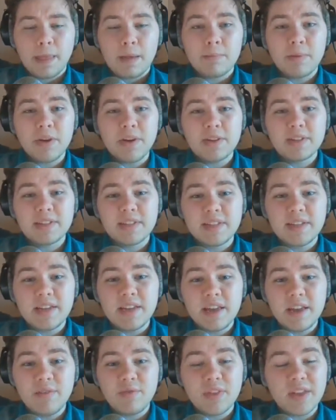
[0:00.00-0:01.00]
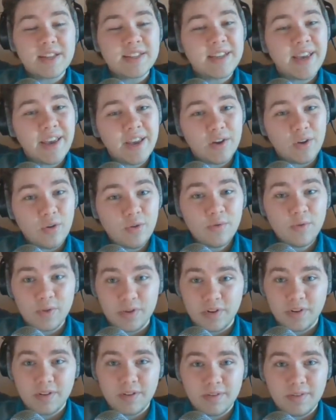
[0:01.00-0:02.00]
But you can see, if they take
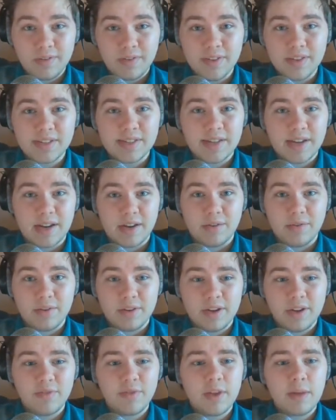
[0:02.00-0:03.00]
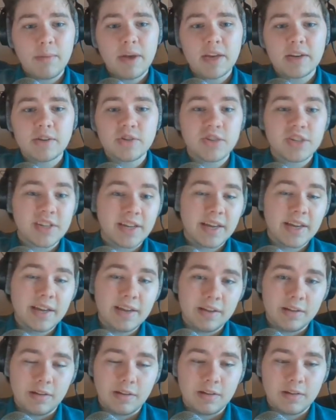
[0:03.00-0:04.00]
over this town, if they manage to
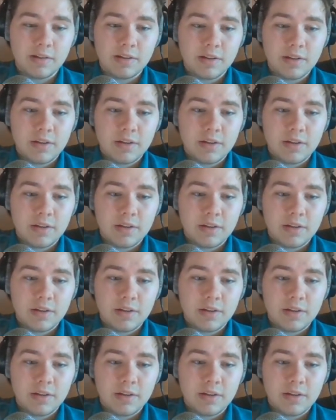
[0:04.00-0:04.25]
kill